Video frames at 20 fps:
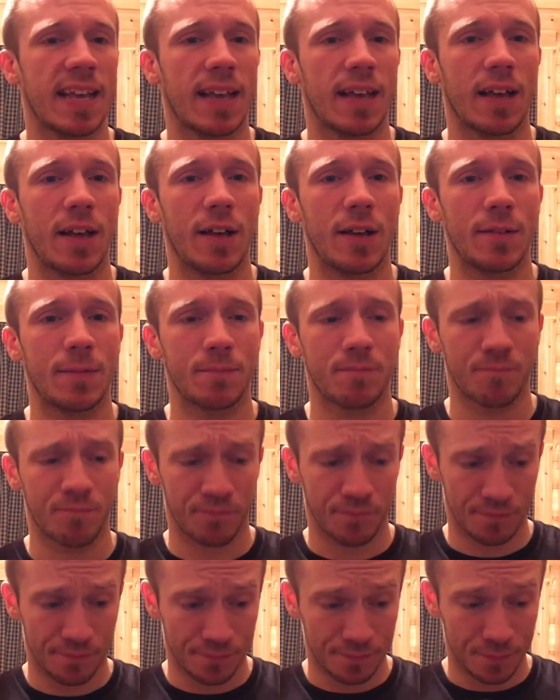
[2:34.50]
a
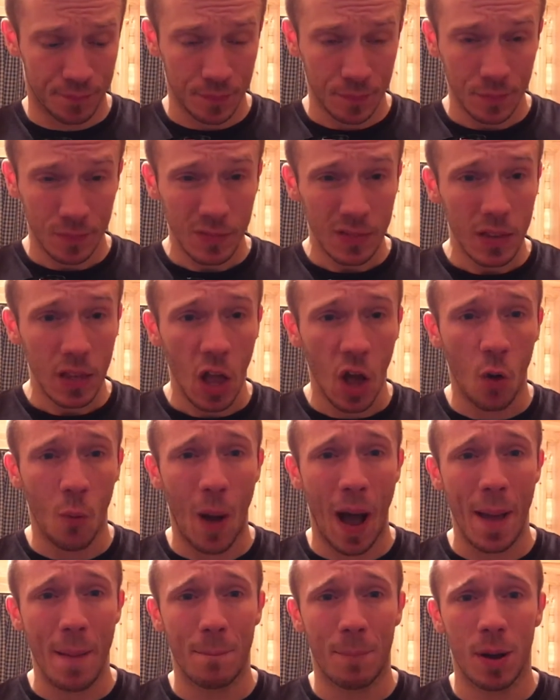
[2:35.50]

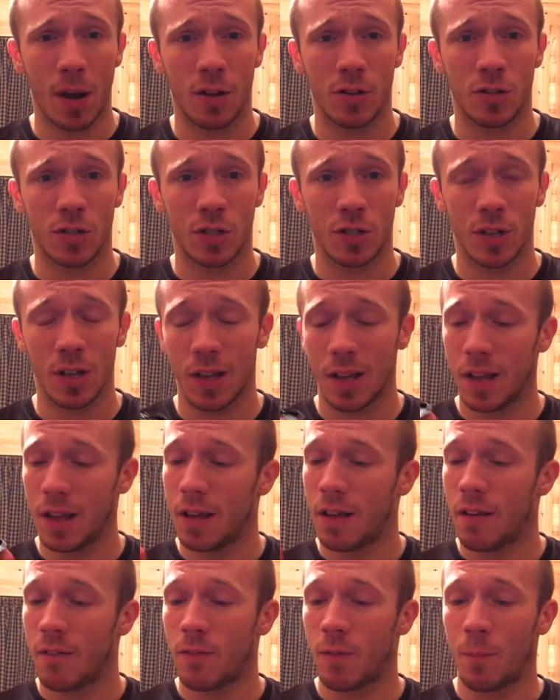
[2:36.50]
Hawaiian Punch
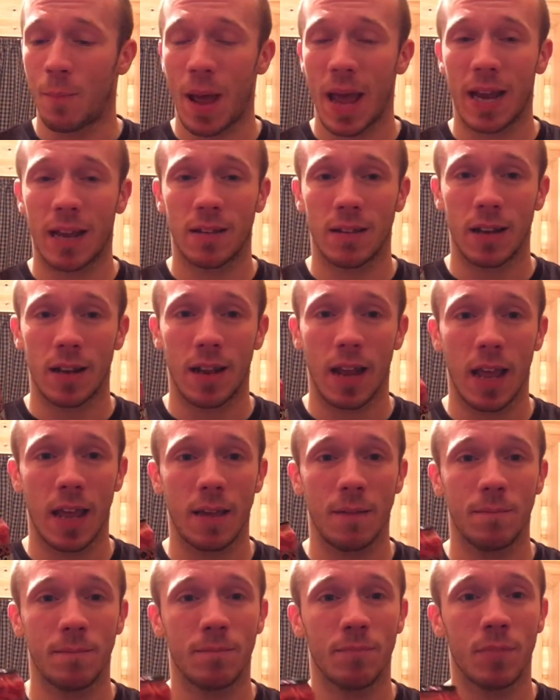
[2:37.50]
from back in the
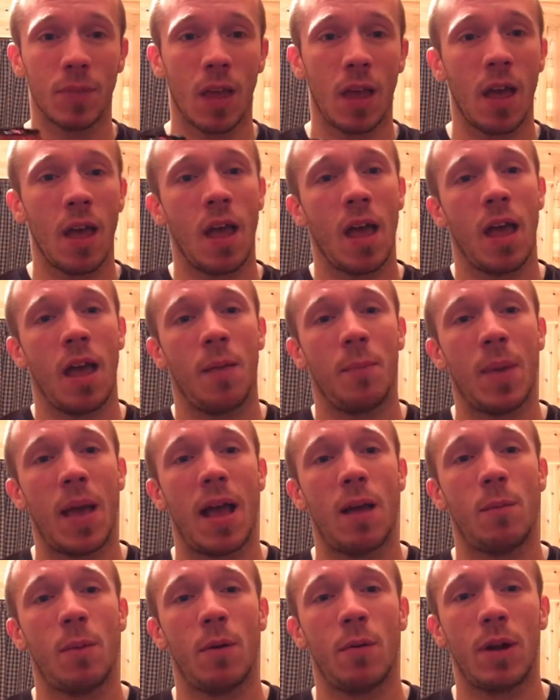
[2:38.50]
day. Man,
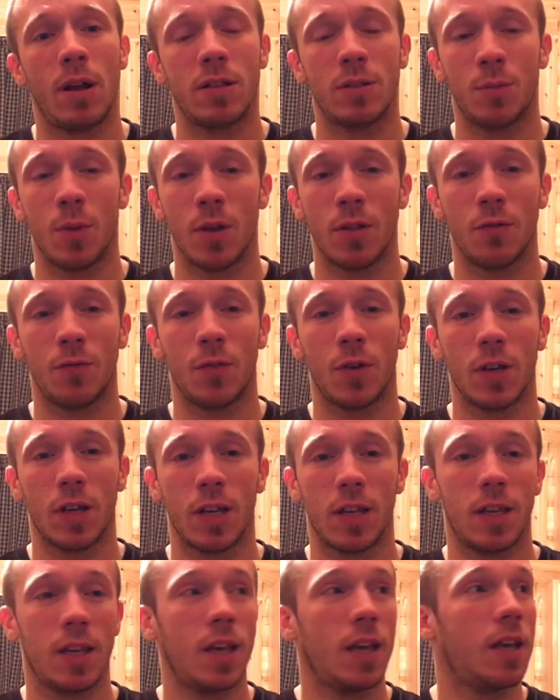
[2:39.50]
I remember when I was a
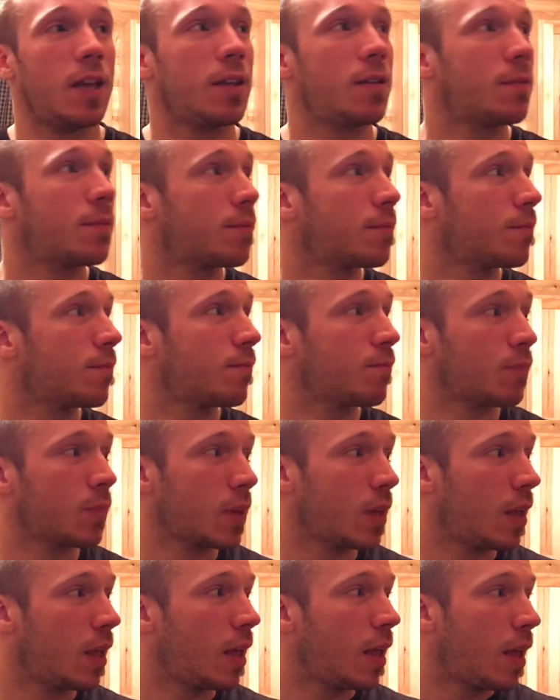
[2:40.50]
motherfucking kid.
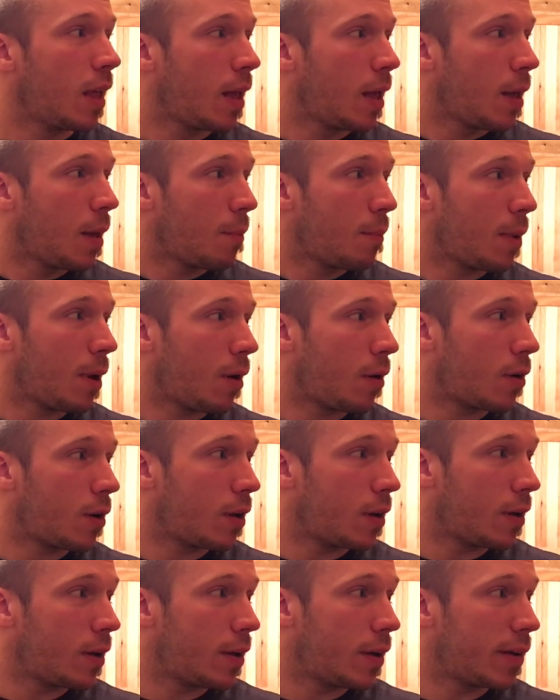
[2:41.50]

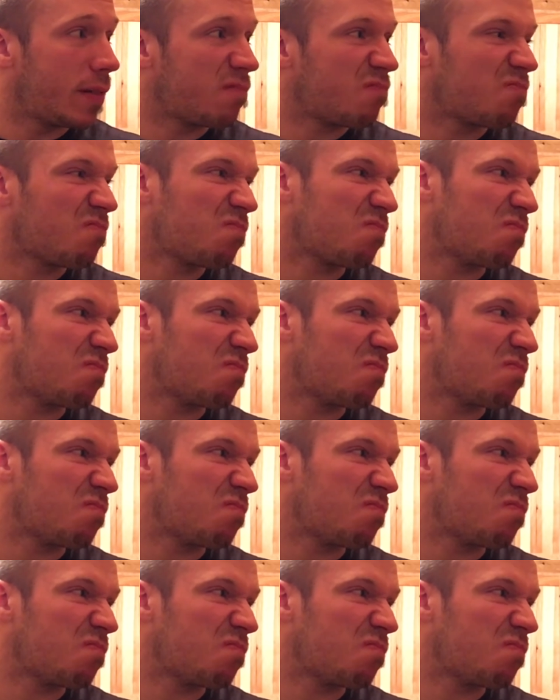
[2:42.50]
About